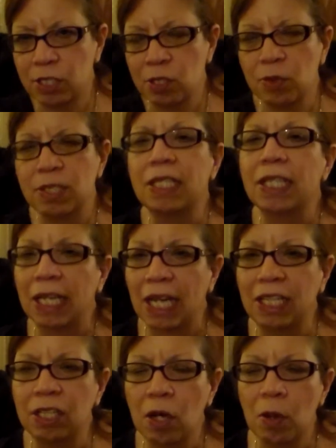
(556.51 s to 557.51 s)
associate that
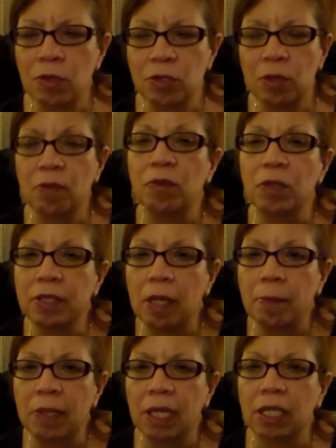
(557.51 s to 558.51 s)
I know sort of looked
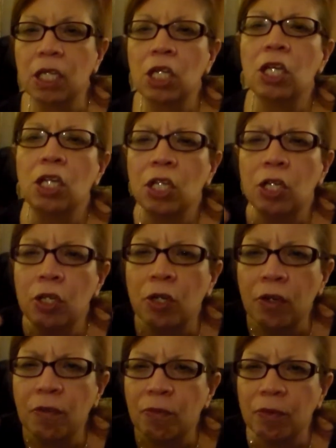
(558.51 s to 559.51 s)
at me like,
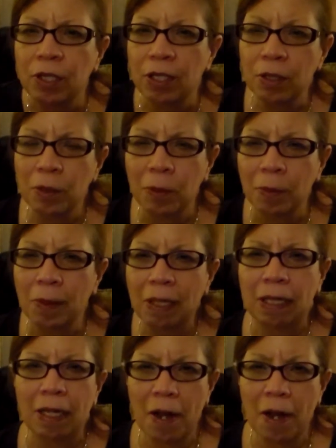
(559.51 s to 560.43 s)
good for you.